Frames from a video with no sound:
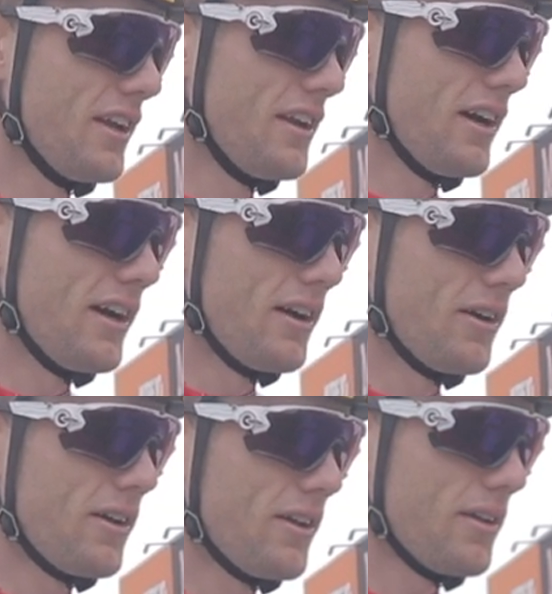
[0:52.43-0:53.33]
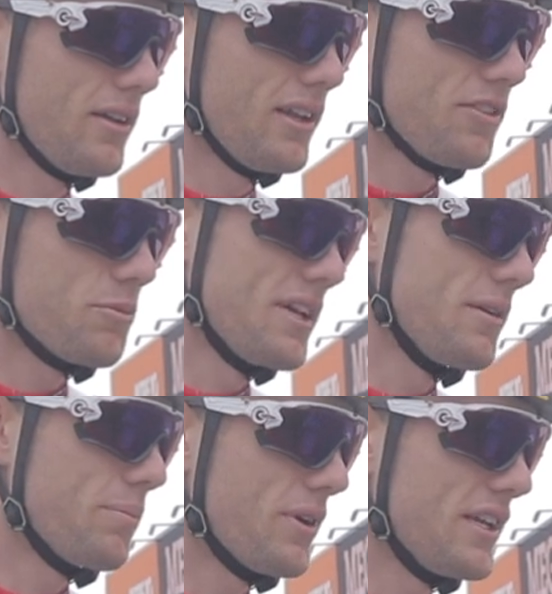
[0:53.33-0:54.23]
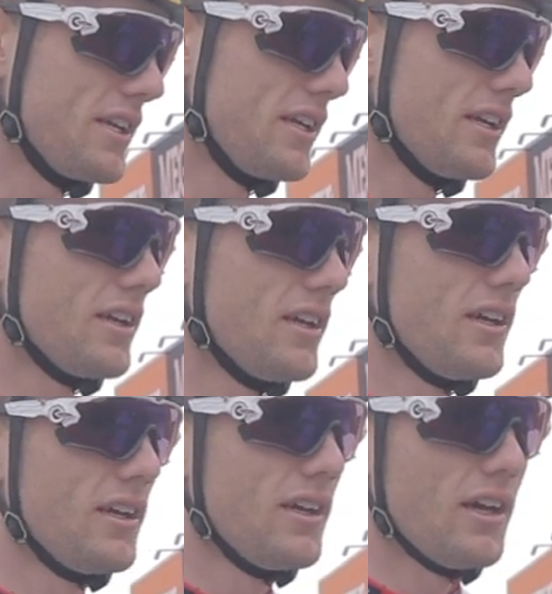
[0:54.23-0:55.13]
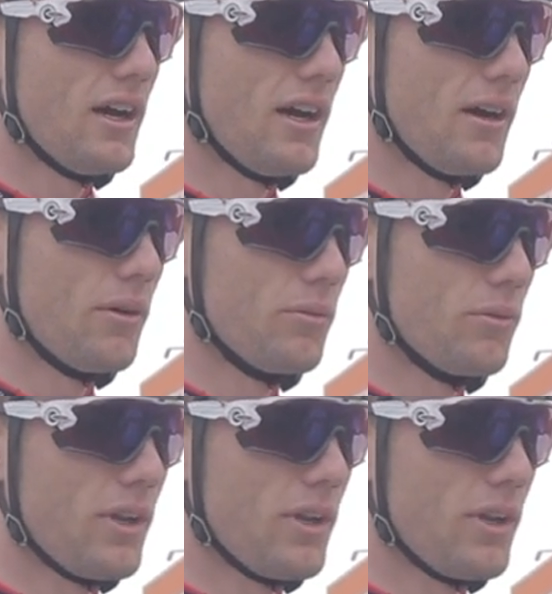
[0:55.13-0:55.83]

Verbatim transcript: and uh, left me pretty uh,